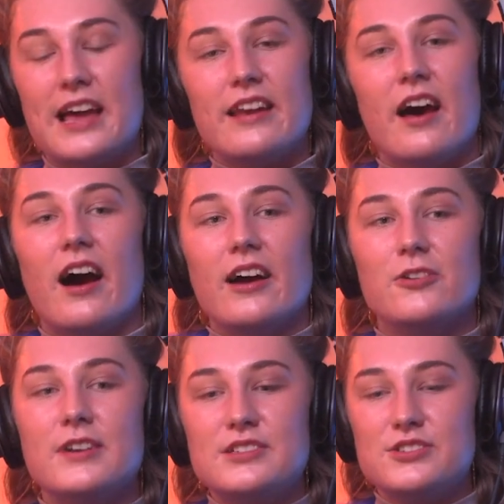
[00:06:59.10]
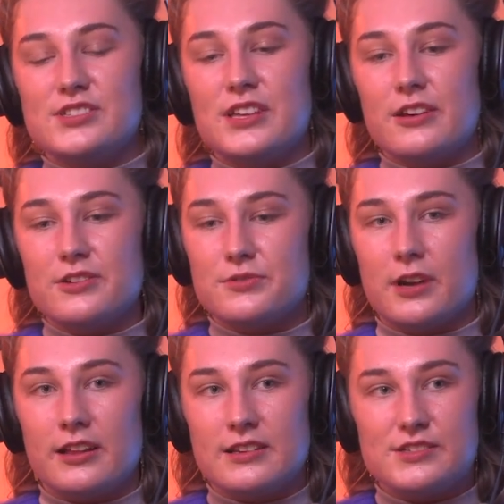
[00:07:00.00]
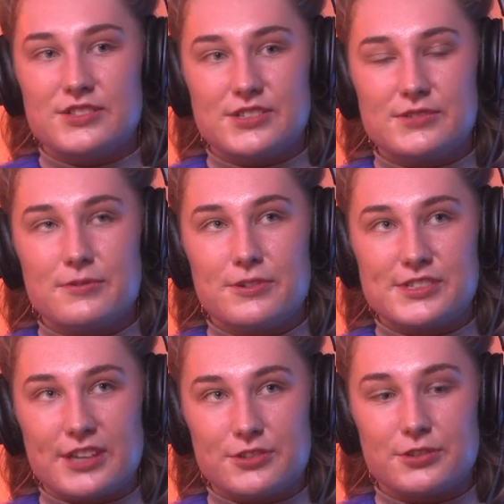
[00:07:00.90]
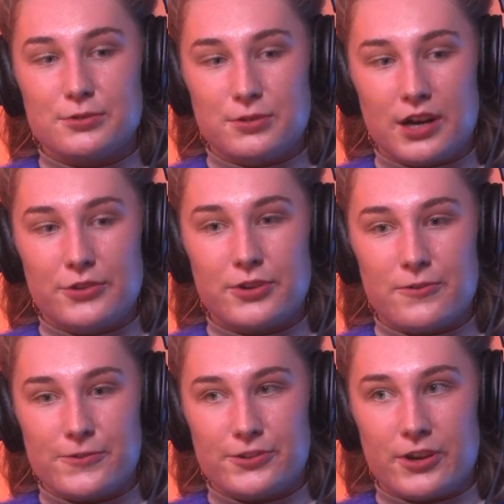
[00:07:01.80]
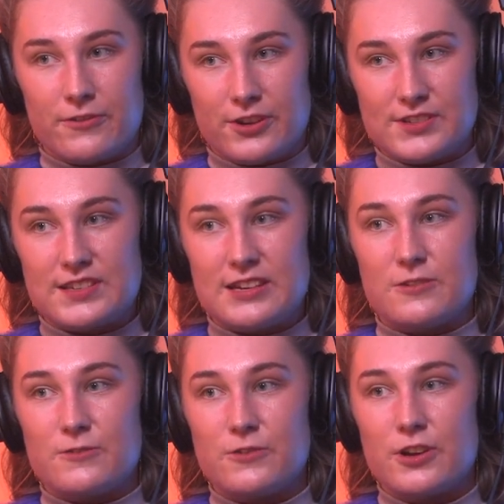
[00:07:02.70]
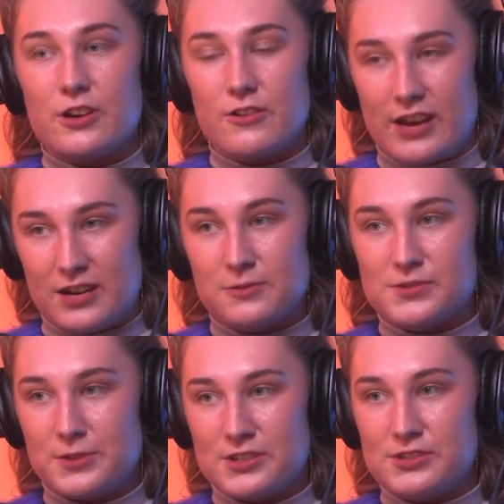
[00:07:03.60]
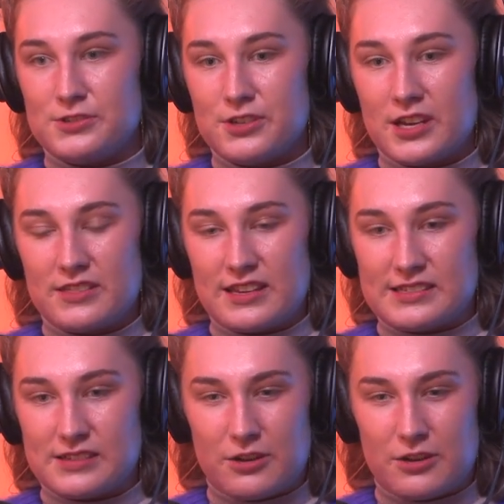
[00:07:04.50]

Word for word: And I always just think Australia is just such a cool country for diversity of of animals because you do get these.